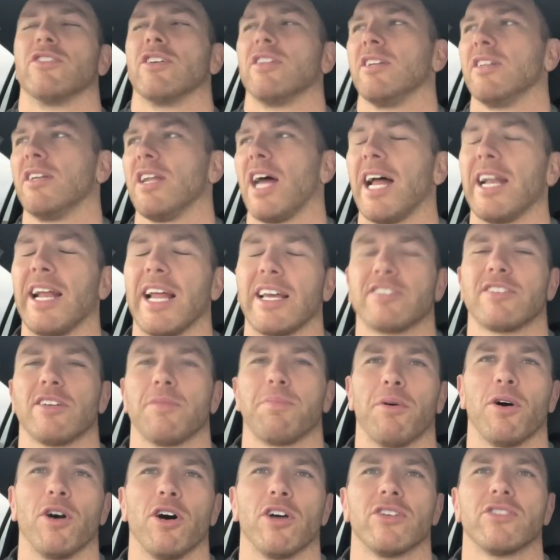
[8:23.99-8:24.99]
And I
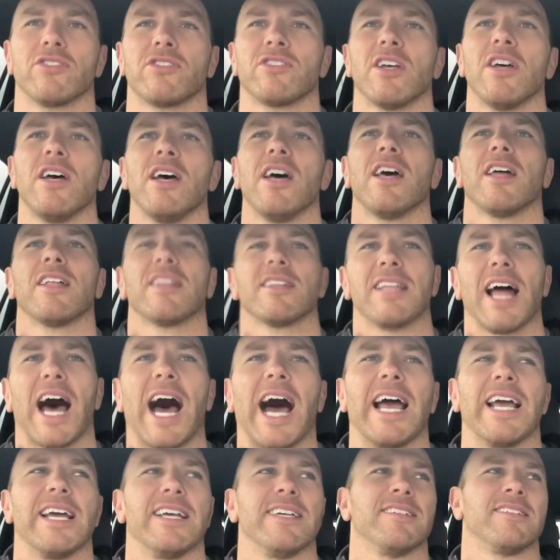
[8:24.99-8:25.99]
suppose
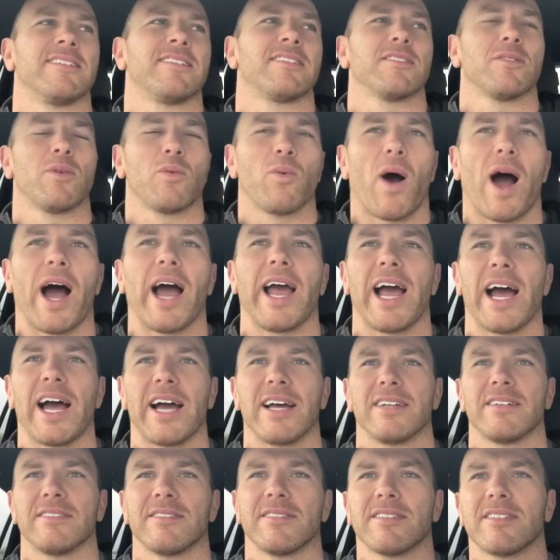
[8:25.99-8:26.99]
that is why
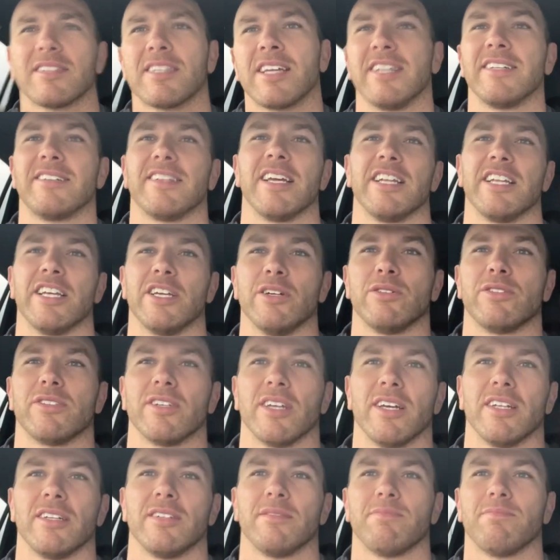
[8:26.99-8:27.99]
I continue
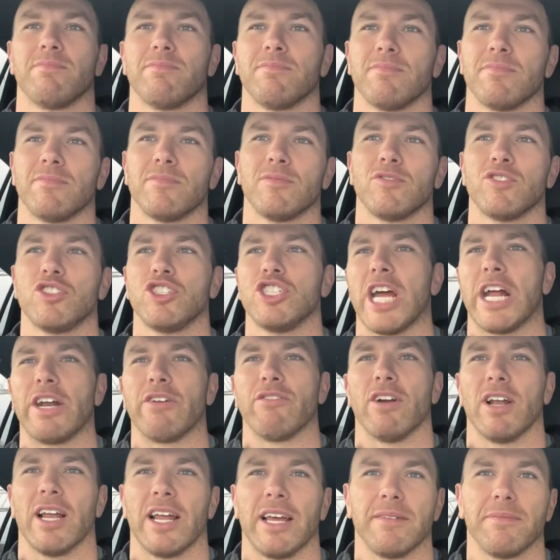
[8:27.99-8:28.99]
to
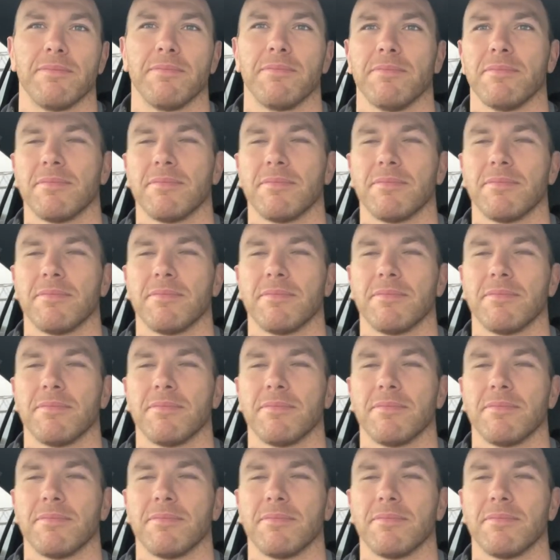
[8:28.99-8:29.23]
generally